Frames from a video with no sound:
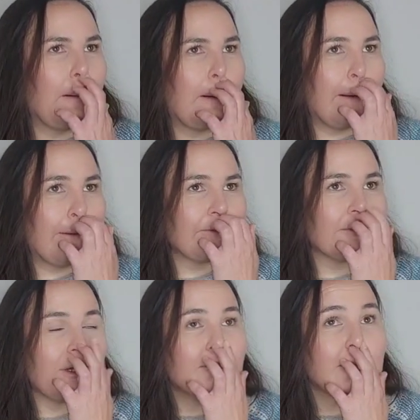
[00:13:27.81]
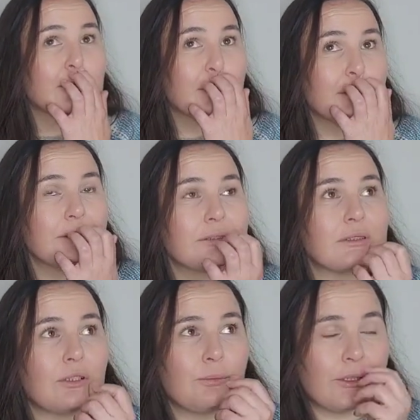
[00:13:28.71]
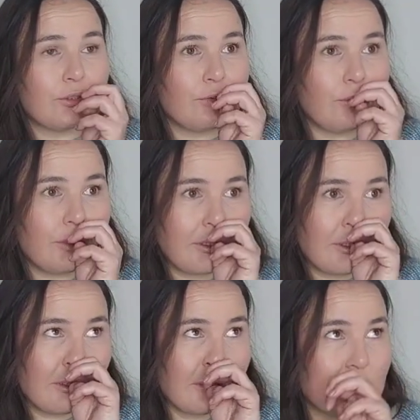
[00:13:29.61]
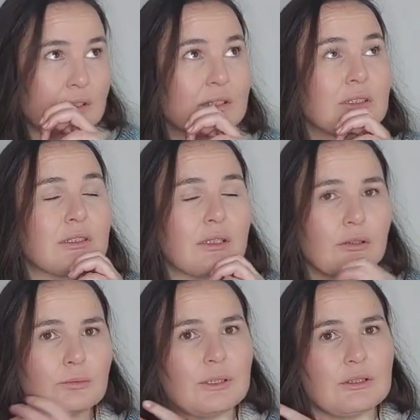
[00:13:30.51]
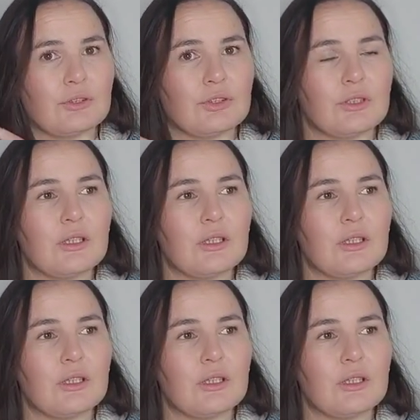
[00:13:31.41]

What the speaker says: I have traveled so much for work, so much.